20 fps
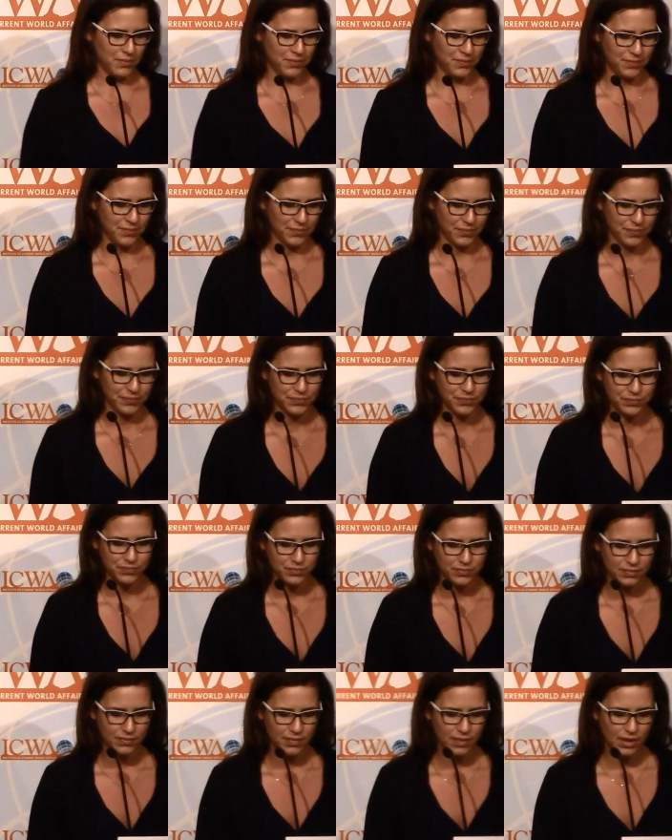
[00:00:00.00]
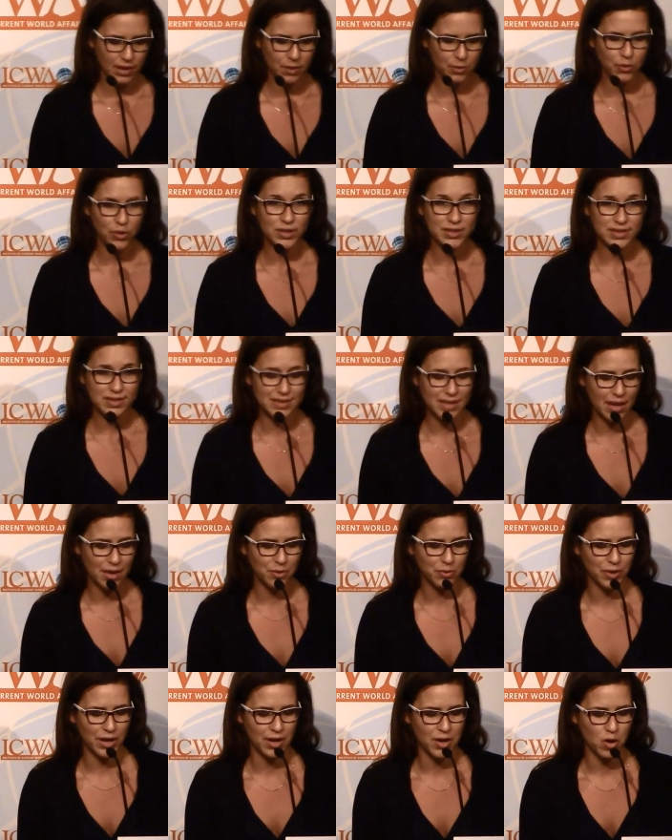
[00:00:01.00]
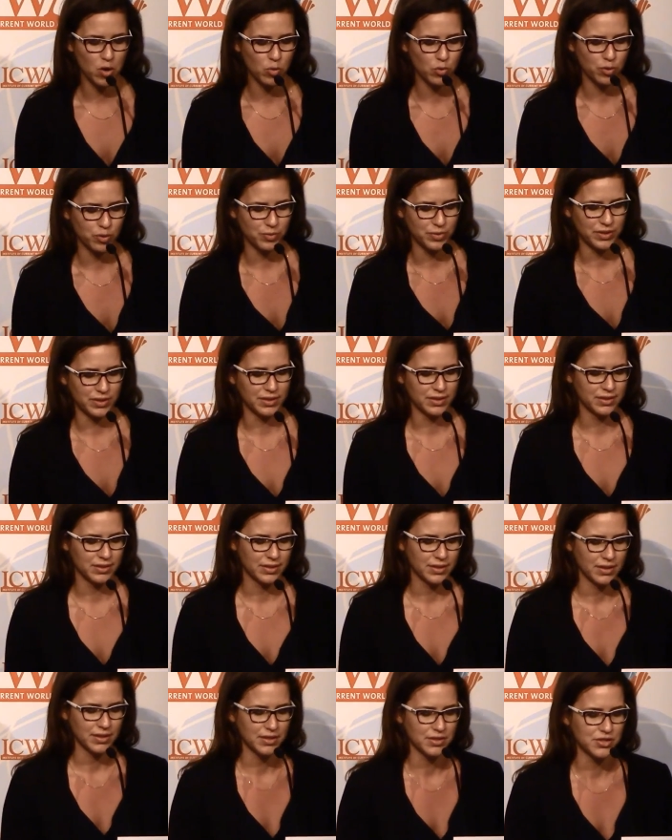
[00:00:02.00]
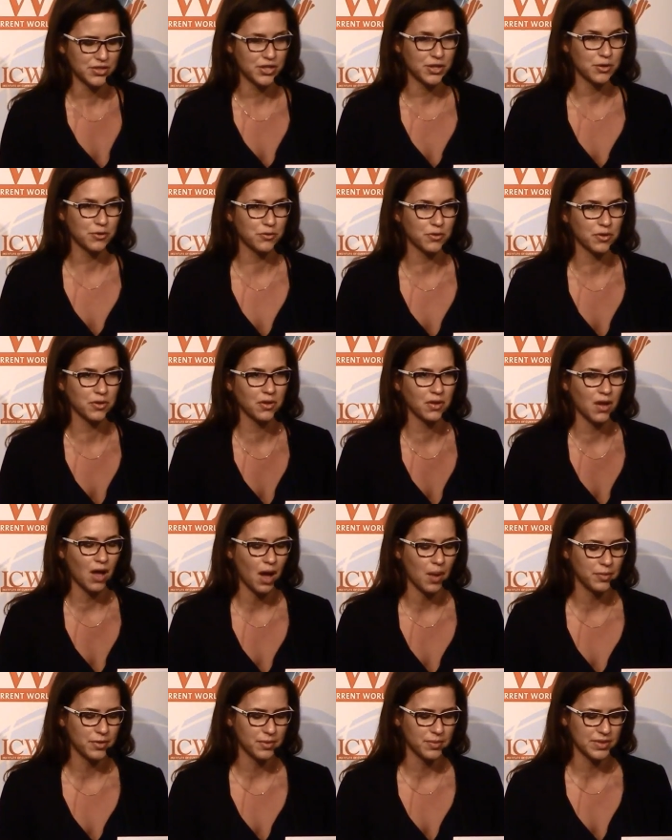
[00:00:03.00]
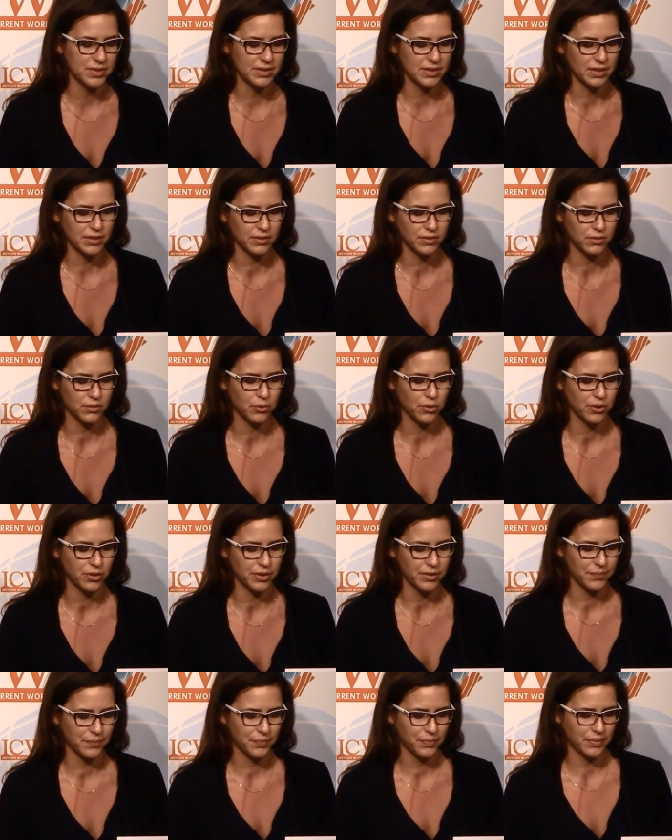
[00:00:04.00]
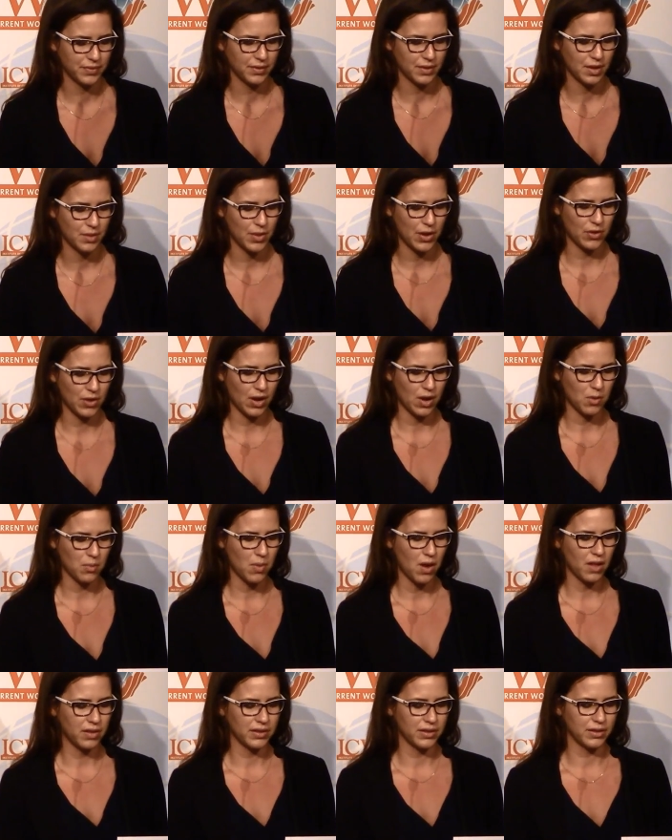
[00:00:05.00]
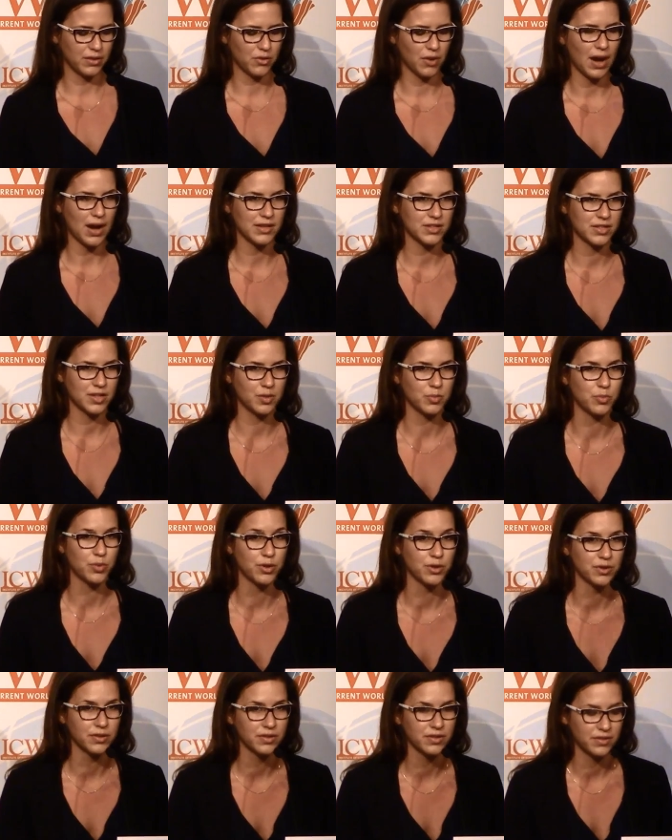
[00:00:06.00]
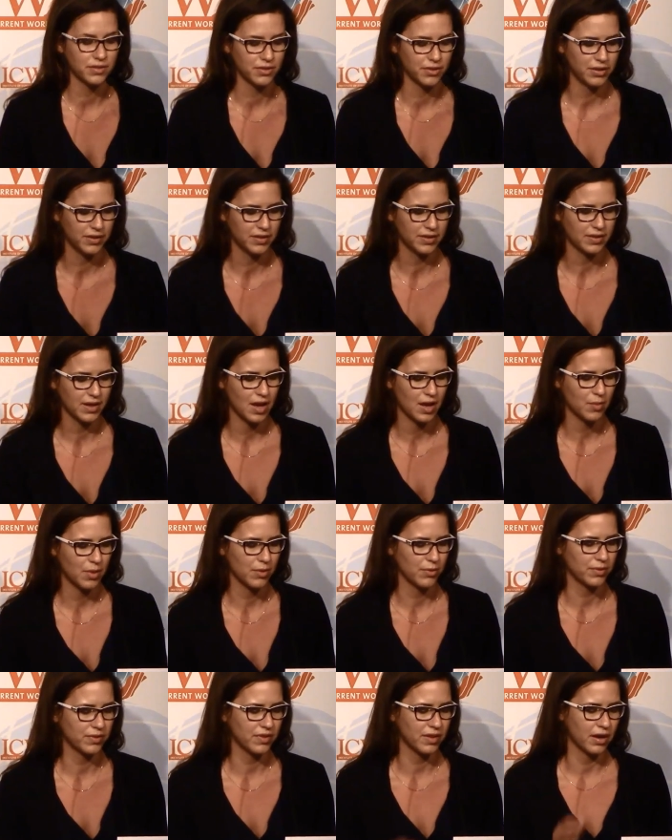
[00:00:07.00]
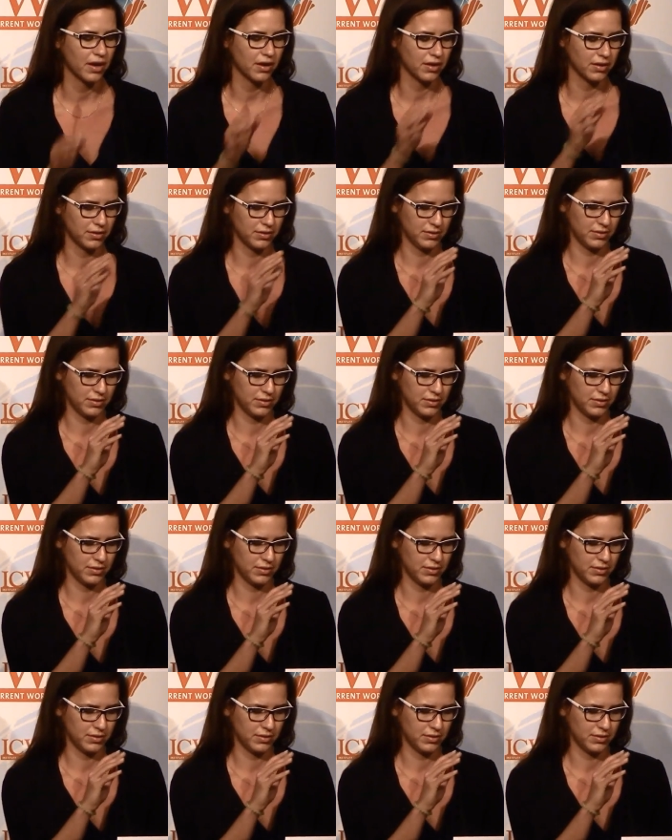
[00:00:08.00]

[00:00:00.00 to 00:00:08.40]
I'm going to tell what I hope will be a cheerful, optimistic story about how Mali crashed and burned during the time I was there.